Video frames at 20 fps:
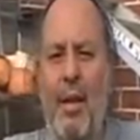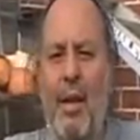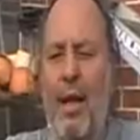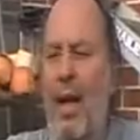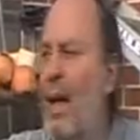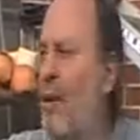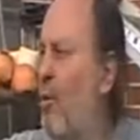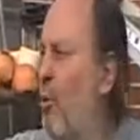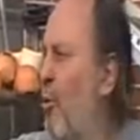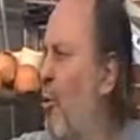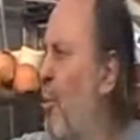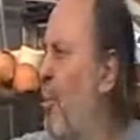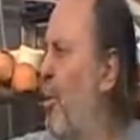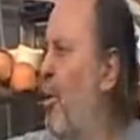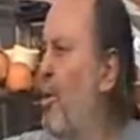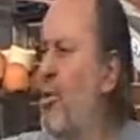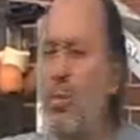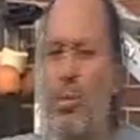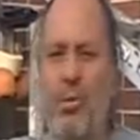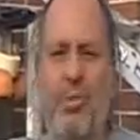and all the
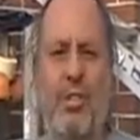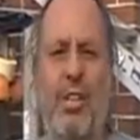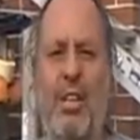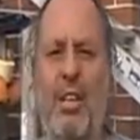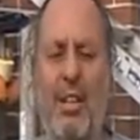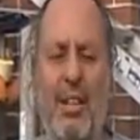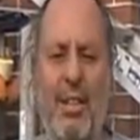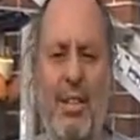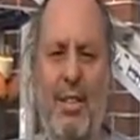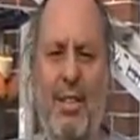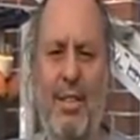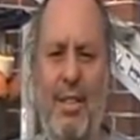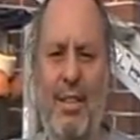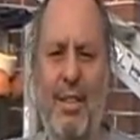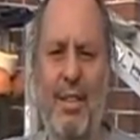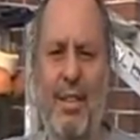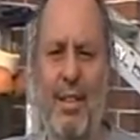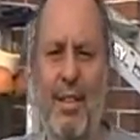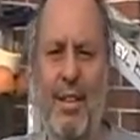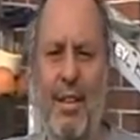birds will sing it.
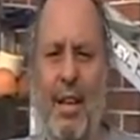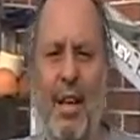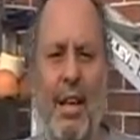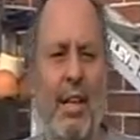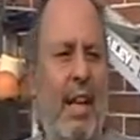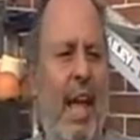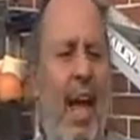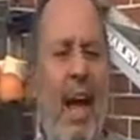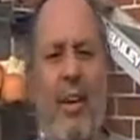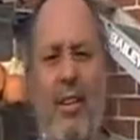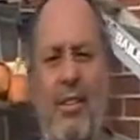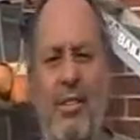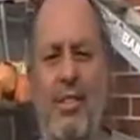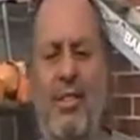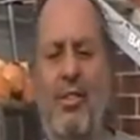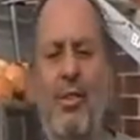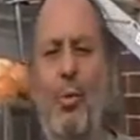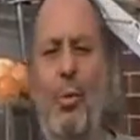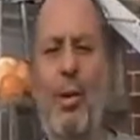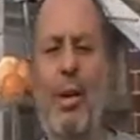It carries in
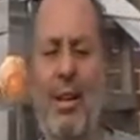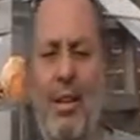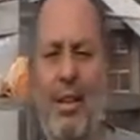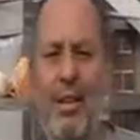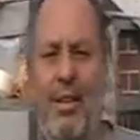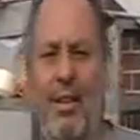the wind.